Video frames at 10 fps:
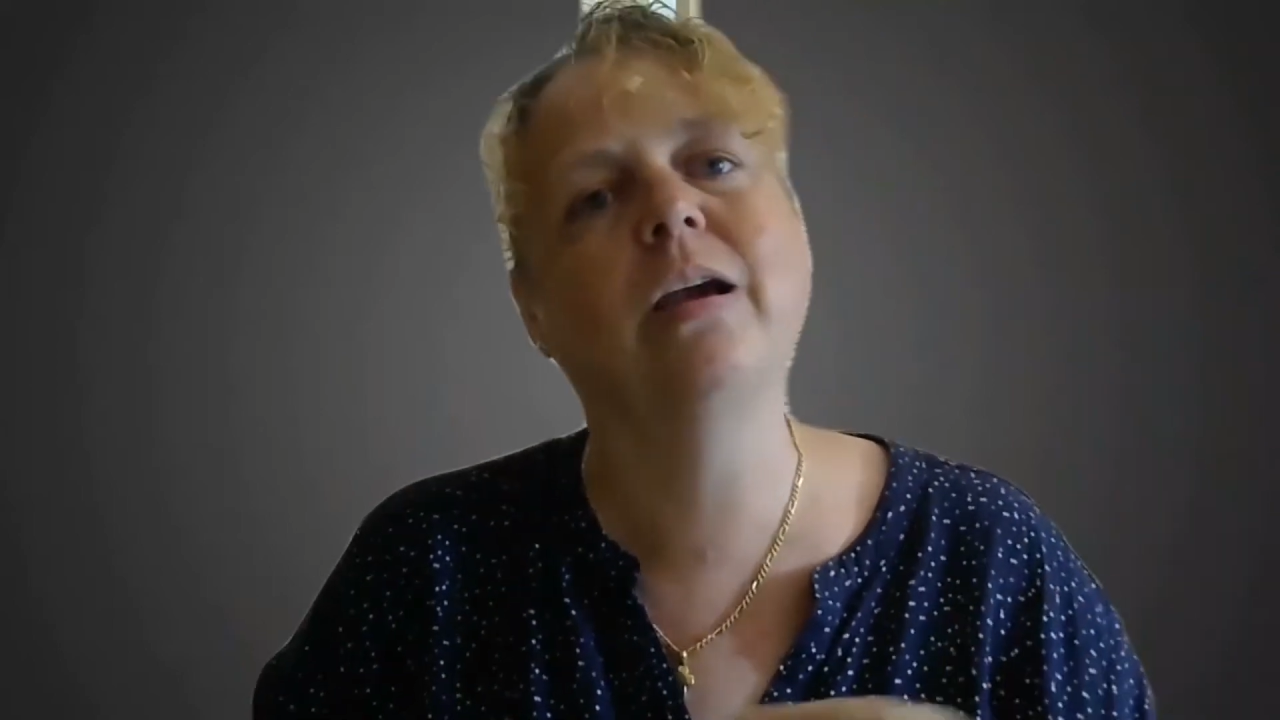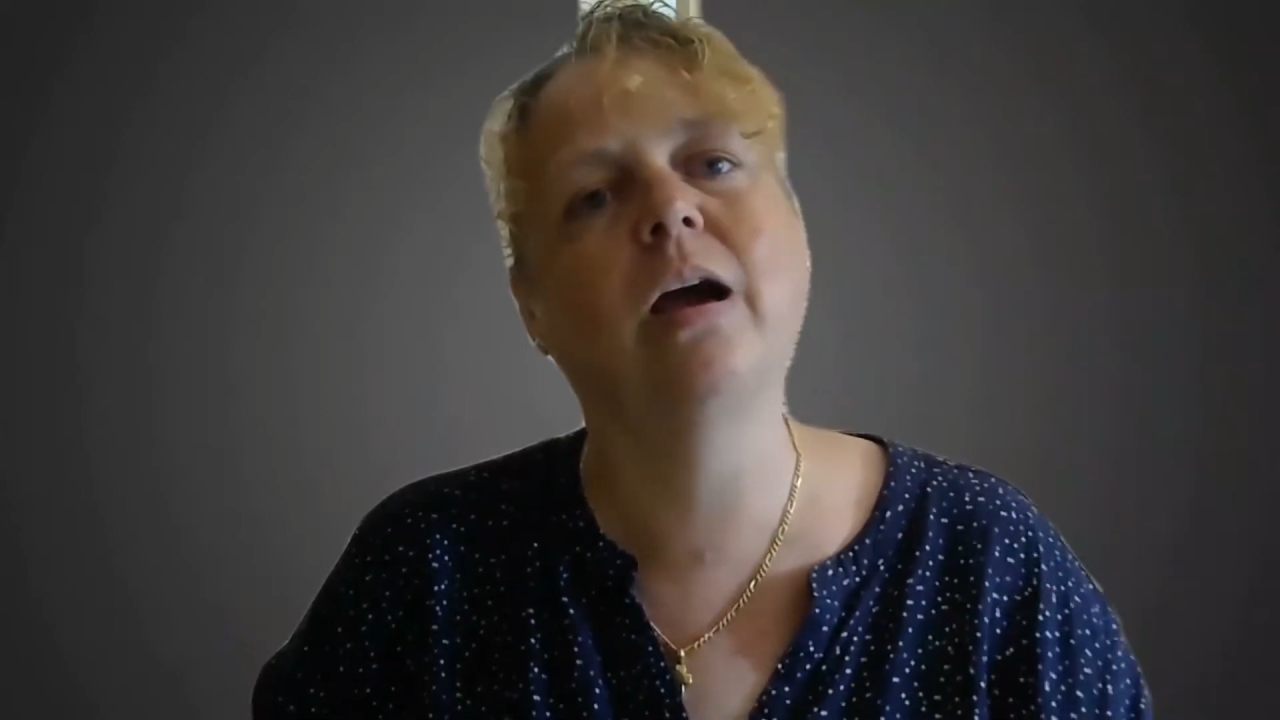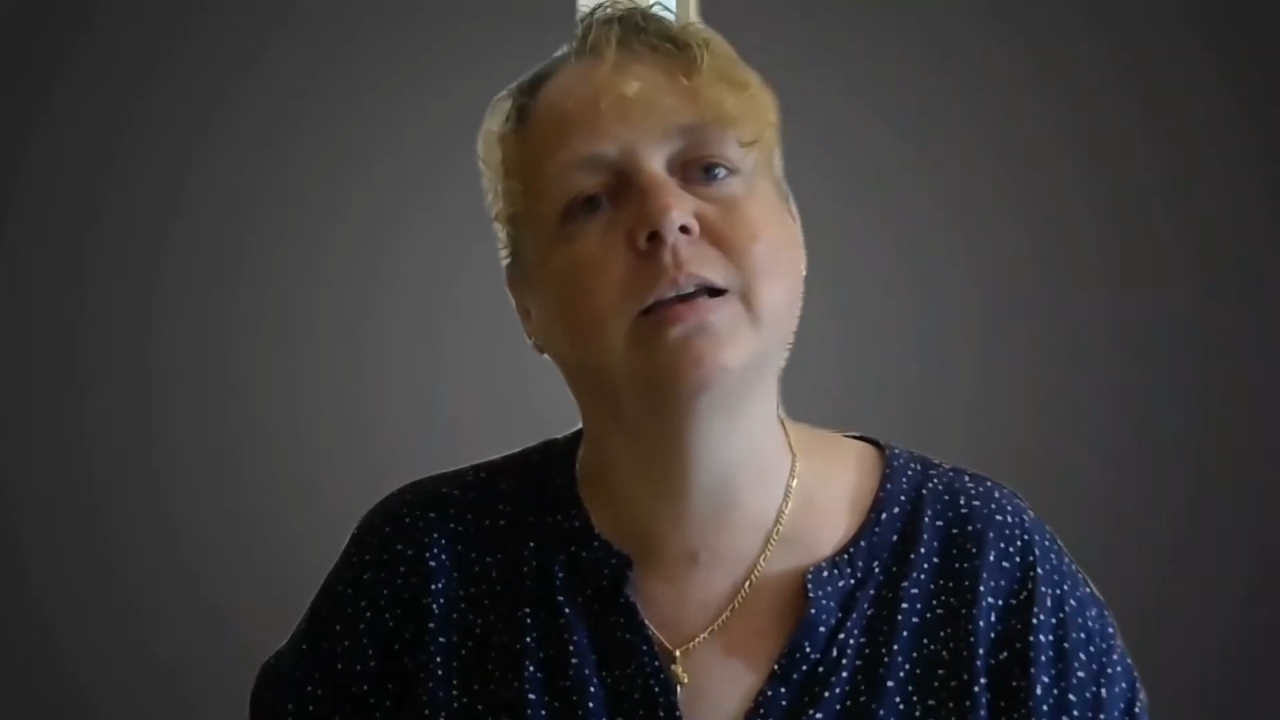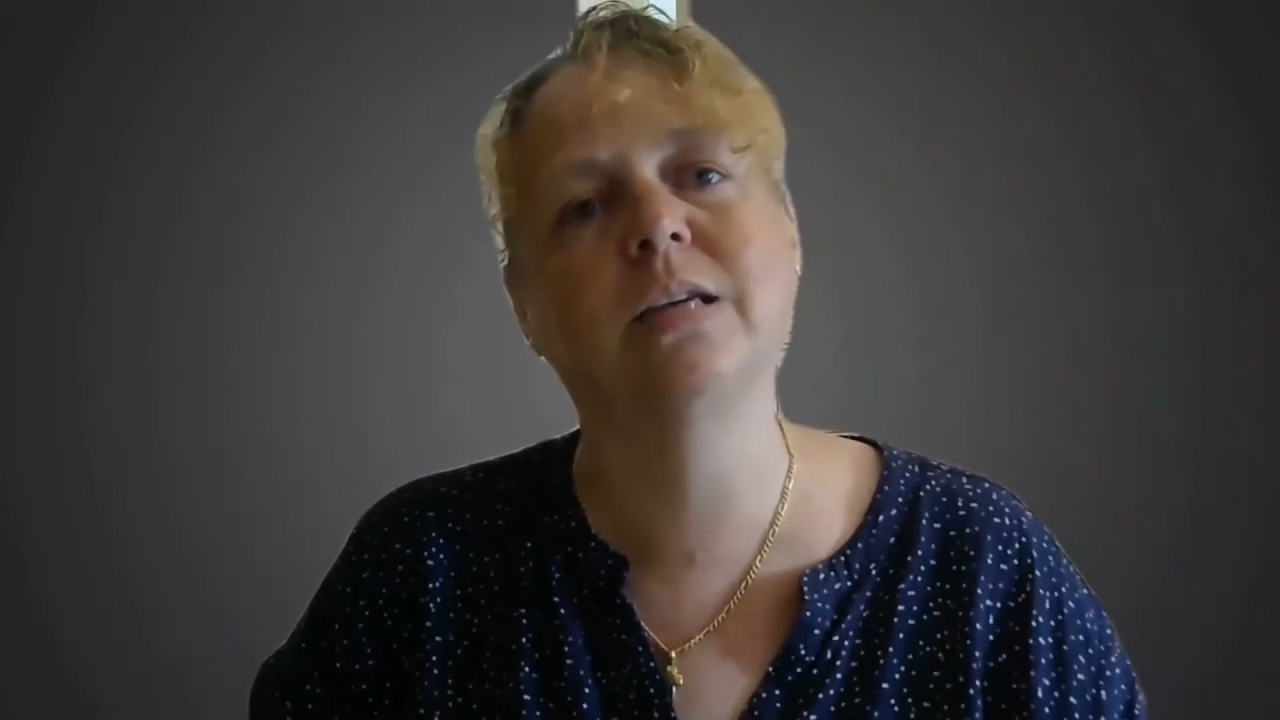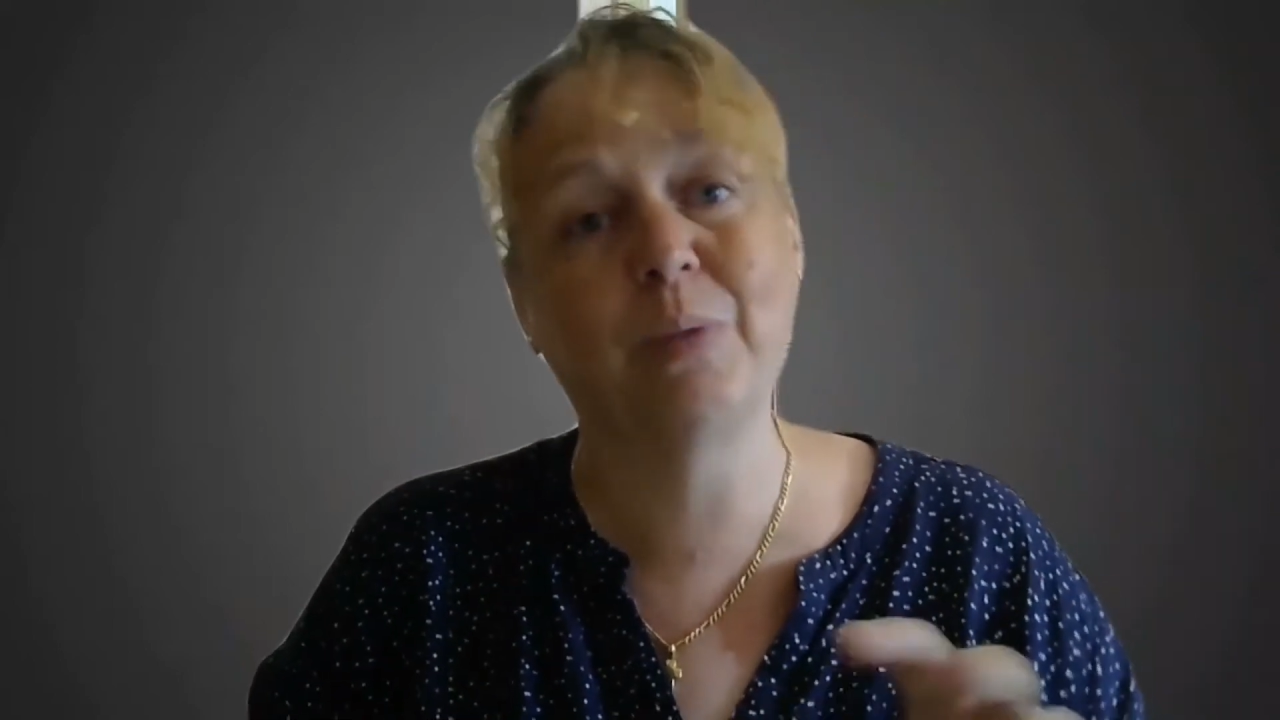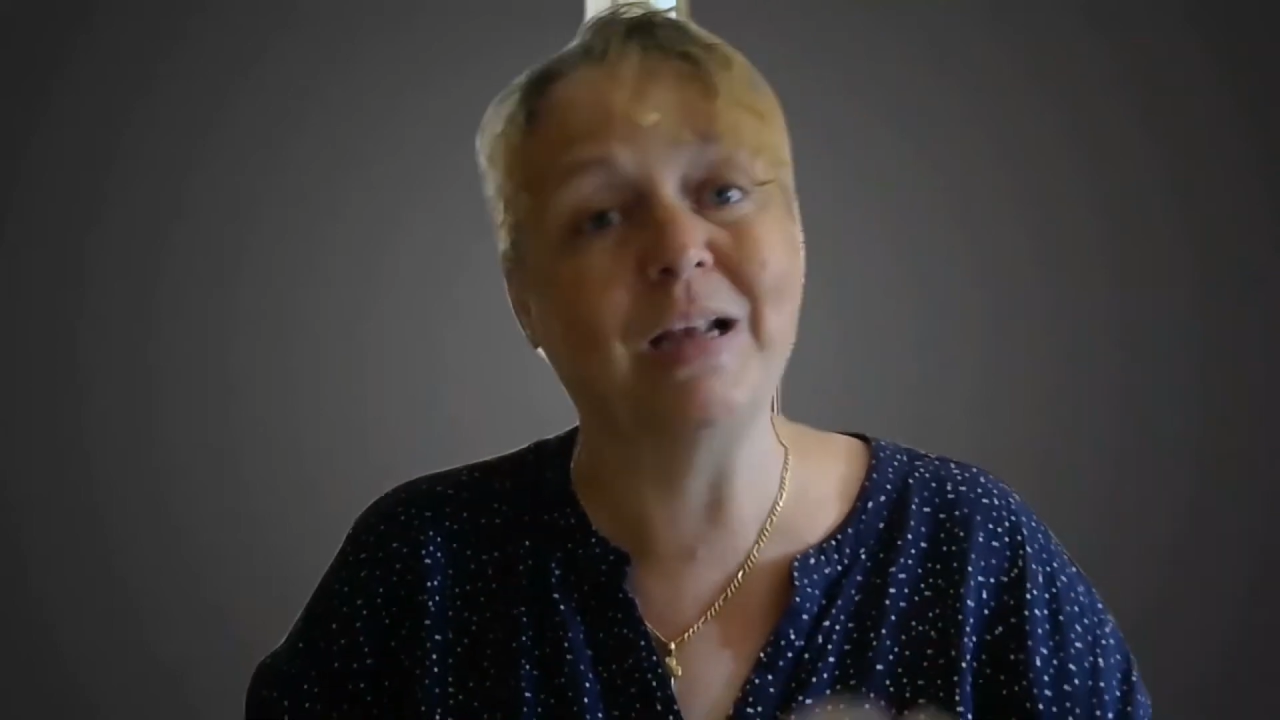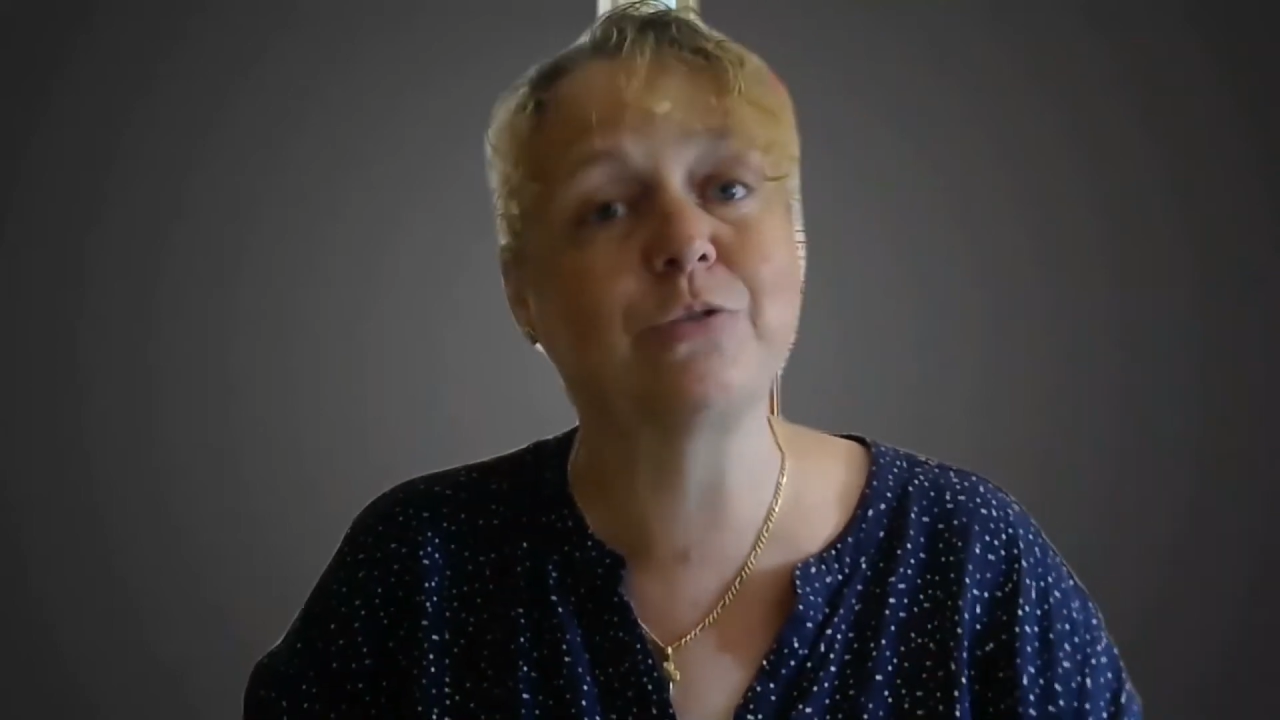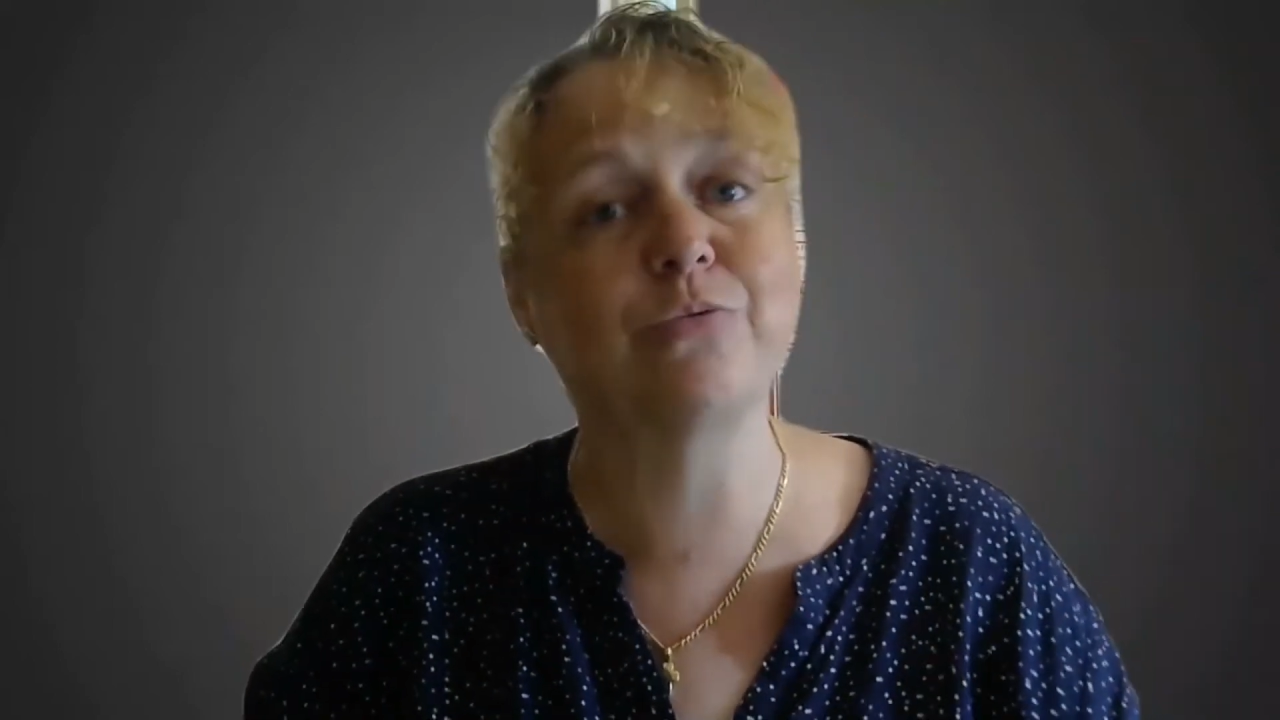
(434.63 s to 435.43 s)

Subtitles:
as a matter